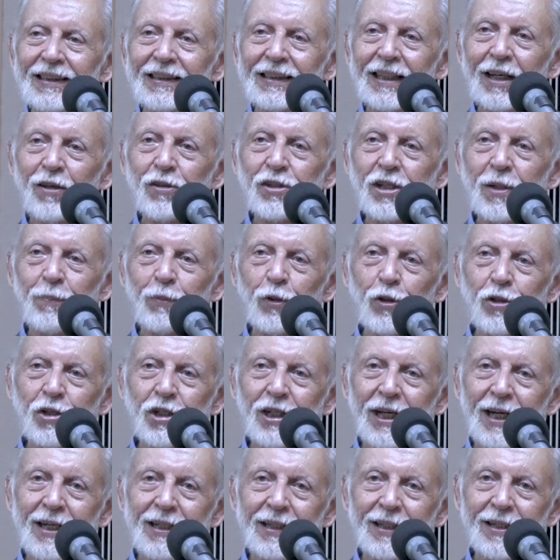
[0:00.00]
Now, suppose
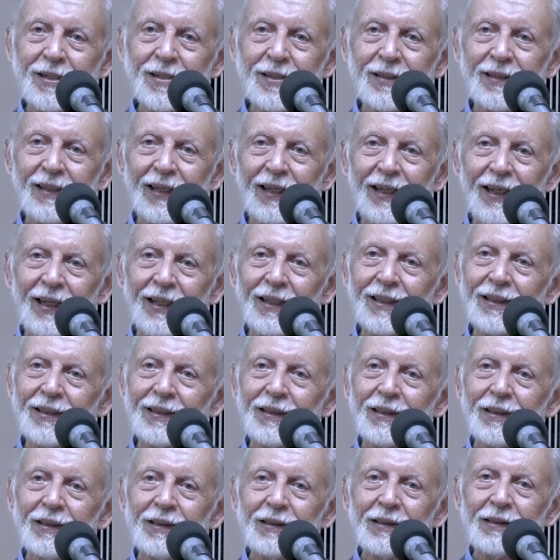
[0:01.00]
she enters the
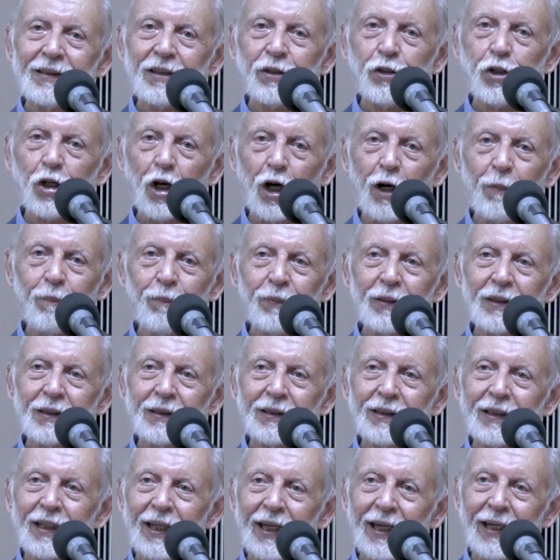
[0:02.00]
shop
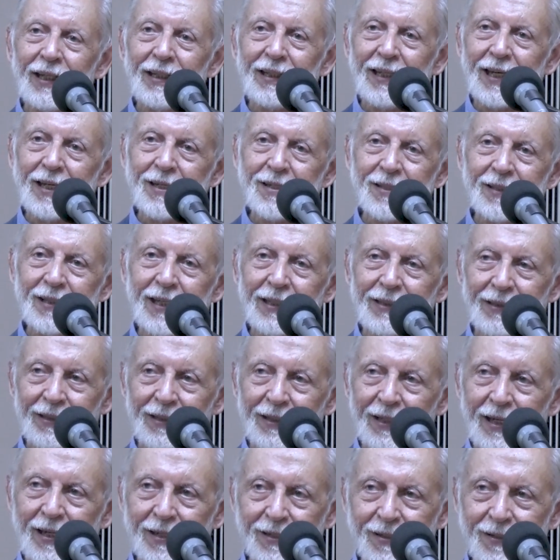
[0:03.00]
and gets
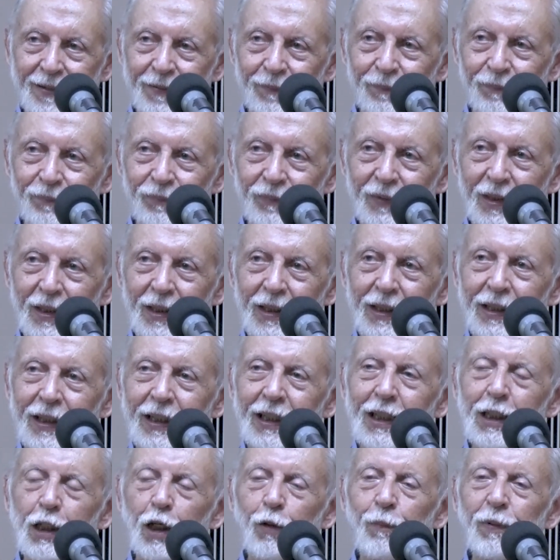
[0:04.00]
that dress.
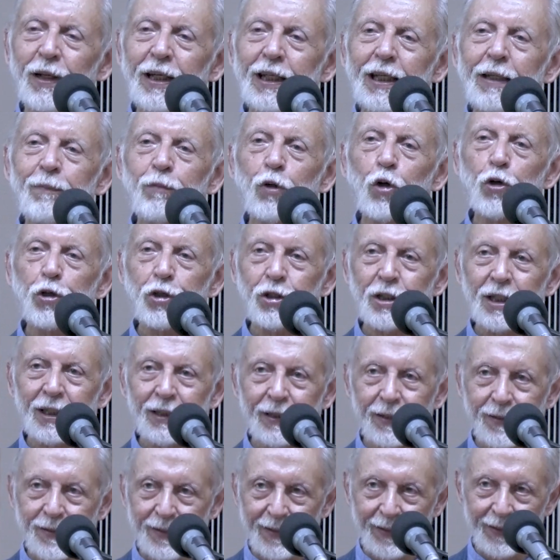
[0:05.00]
It will be an
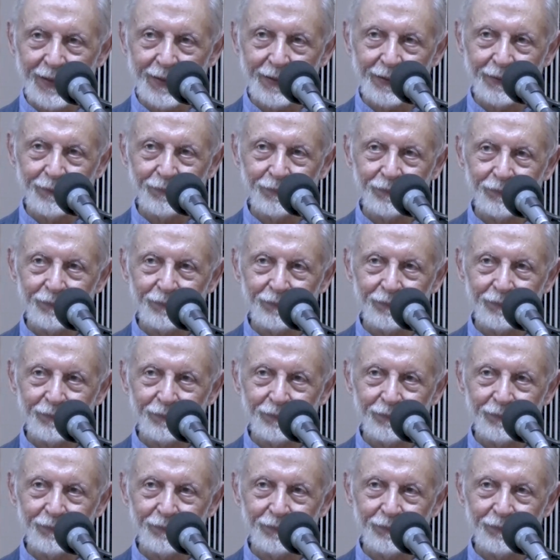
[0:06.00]
emotional decision.